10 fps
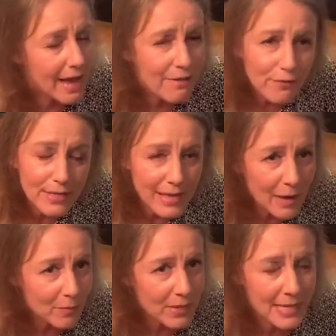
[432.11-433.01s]
Every
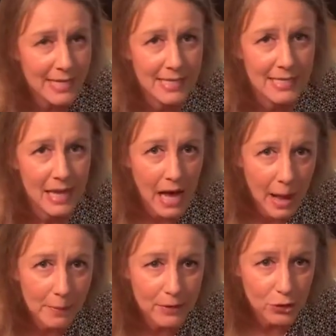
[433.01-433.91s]
time we eat is an
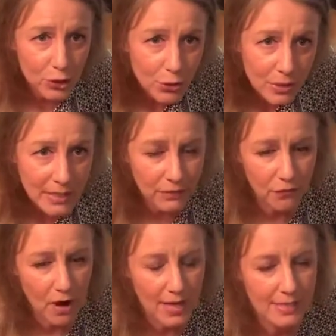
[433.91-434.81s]
opportunity
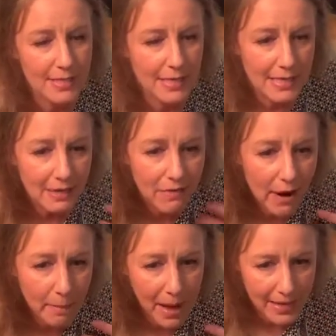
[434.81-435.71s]
for us to give our
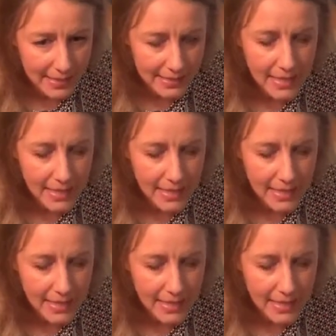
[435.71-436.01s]
bodies